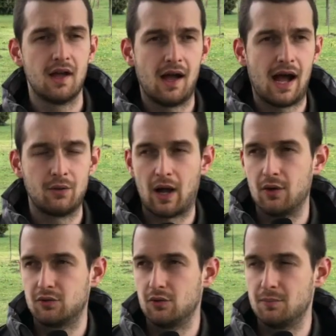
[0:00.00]

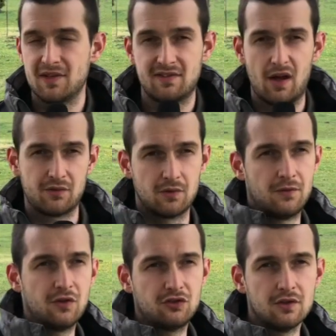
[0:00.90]
how to be
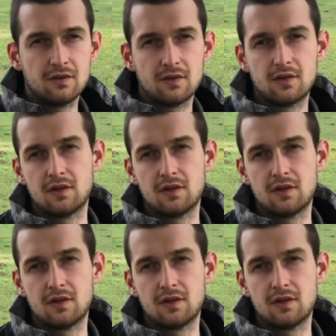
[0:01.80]
self-sufficient,